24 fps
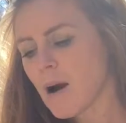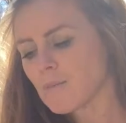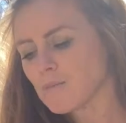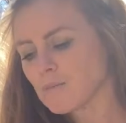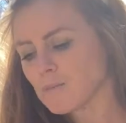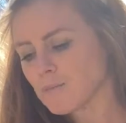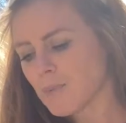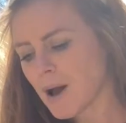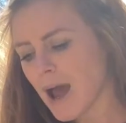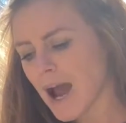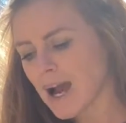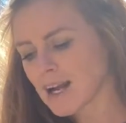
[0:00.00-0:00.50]

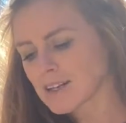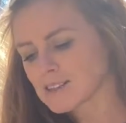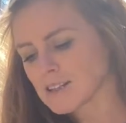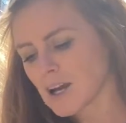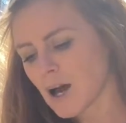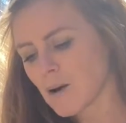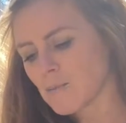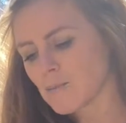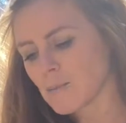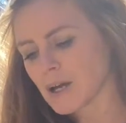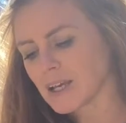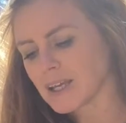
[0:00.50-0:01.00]
backed
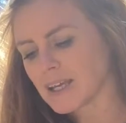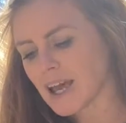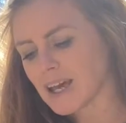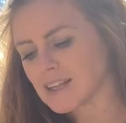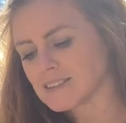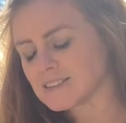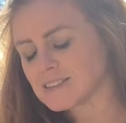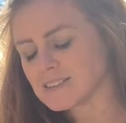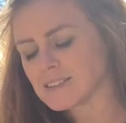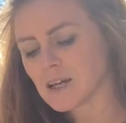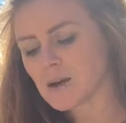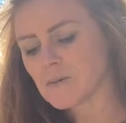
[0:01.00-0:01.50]
up
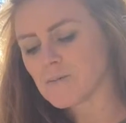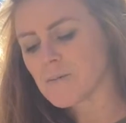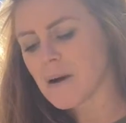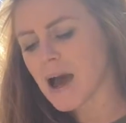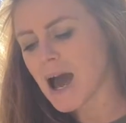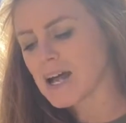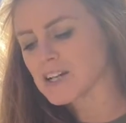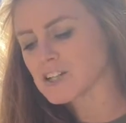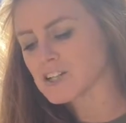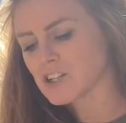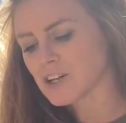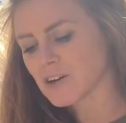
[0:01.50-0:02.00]
against
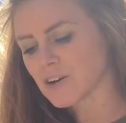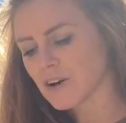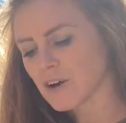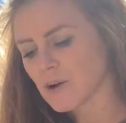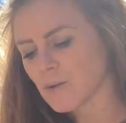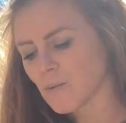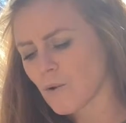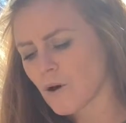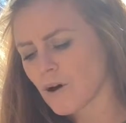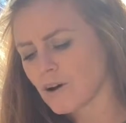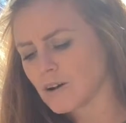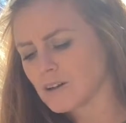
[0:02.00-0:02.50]
imaginary
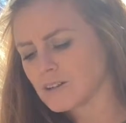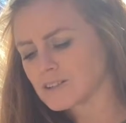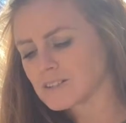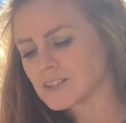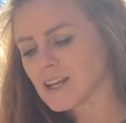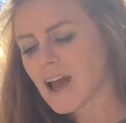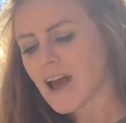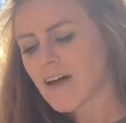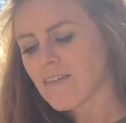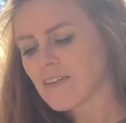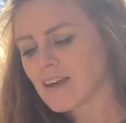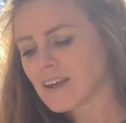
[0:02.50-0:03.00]
walls
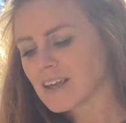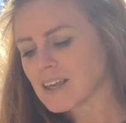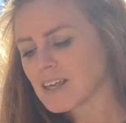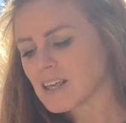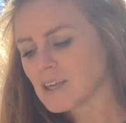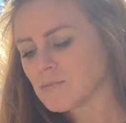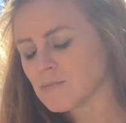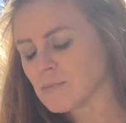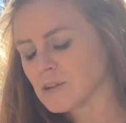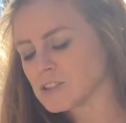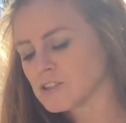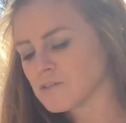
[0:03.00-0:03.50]
that
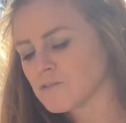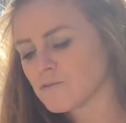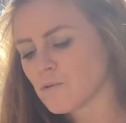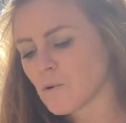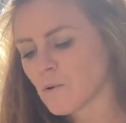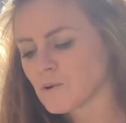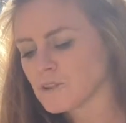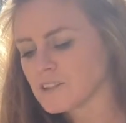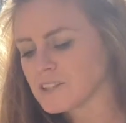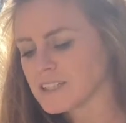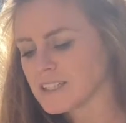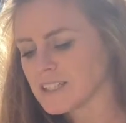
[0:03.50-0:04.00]
keep us
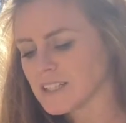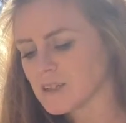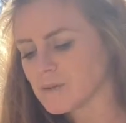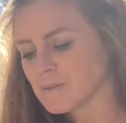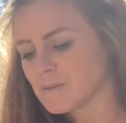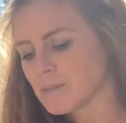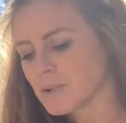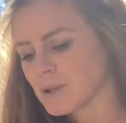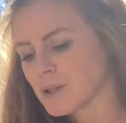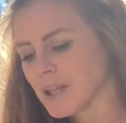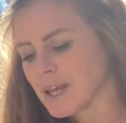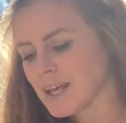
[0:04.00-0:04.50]
folded in
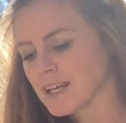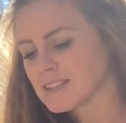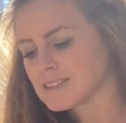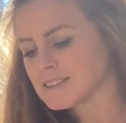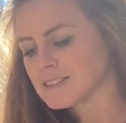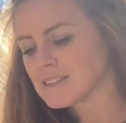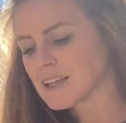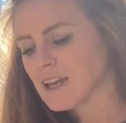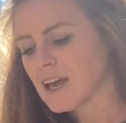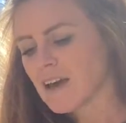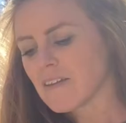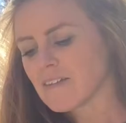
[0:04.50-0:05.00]
place,